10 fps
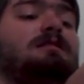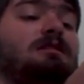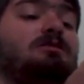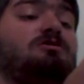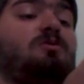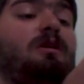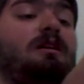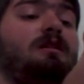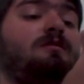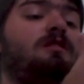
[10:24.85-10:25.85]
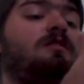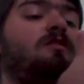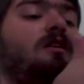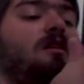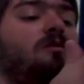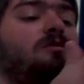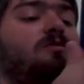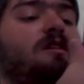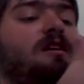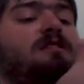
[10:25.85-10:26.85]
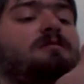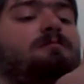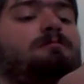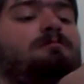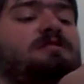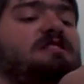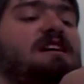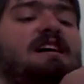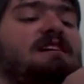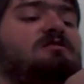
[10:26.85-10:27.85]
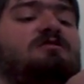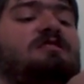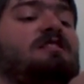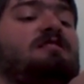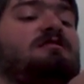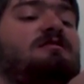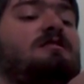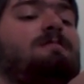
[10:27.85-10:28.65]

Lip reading: She looked away, afraid of how he would react, but she had to say it.